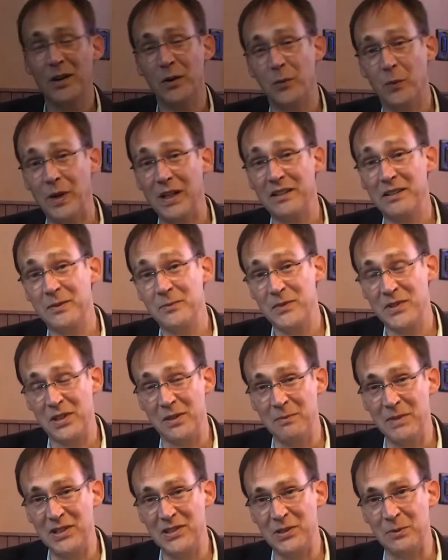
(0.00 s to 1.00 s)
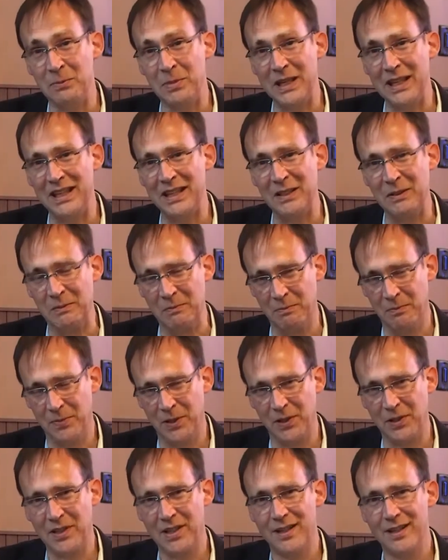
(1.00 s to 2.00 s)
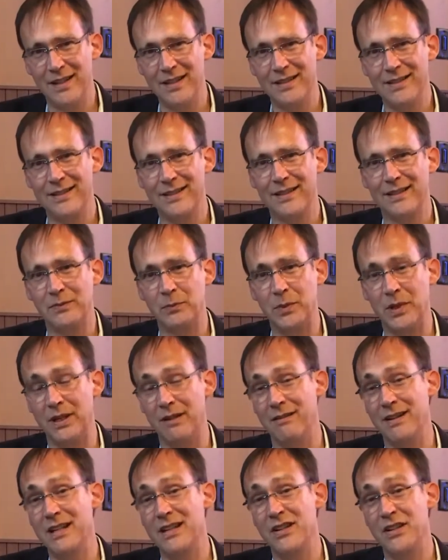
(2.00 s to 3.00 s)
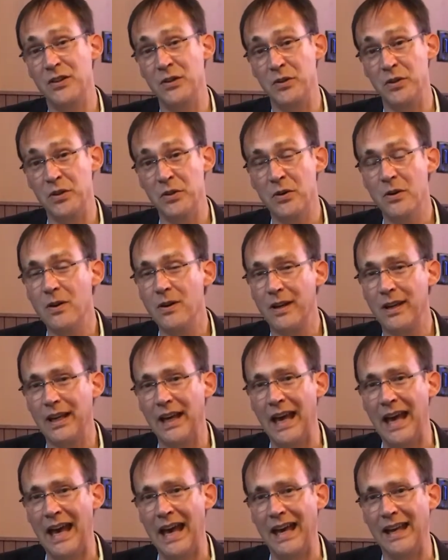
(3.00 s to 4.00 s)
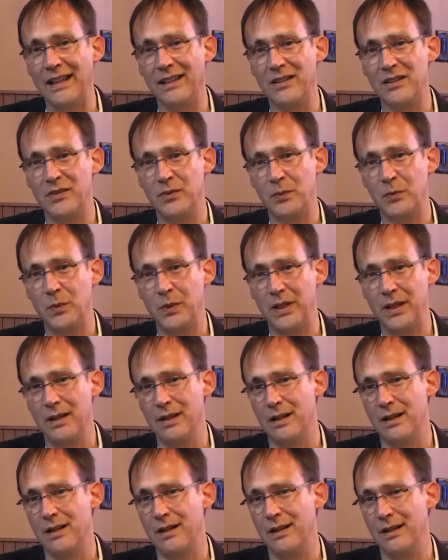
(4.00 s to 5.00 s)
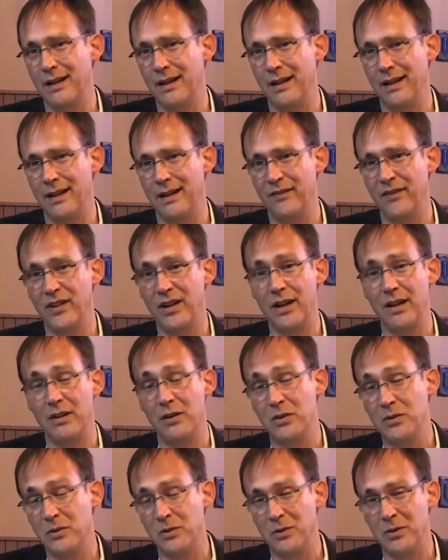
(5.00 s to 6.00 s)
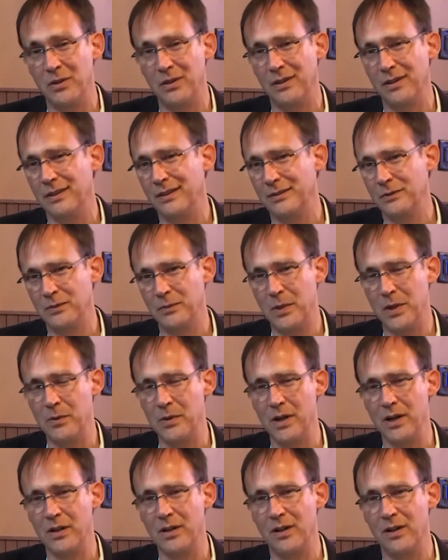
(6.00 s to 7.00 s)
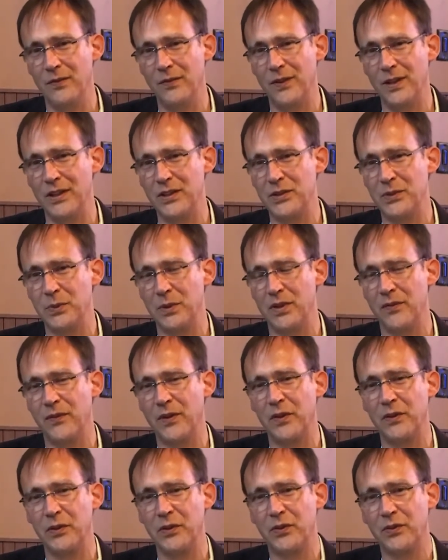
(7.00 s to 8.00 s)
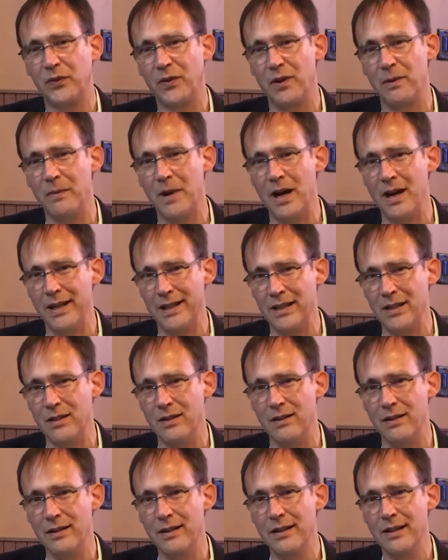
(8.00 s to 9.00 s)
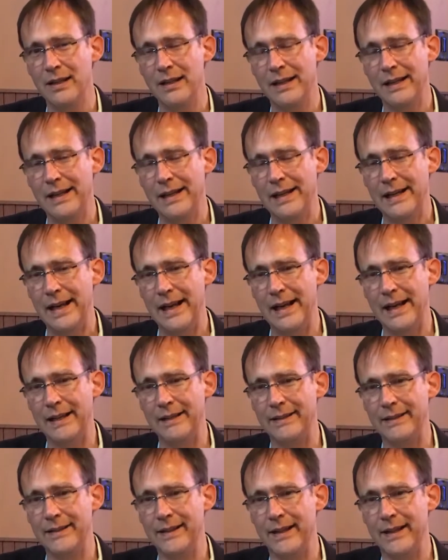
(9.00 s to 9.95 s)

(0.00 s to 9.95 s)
Welcome to the Mr. Beacon podcast. We're in New York and we are at a very cool WeWork office with the folks from Idion. And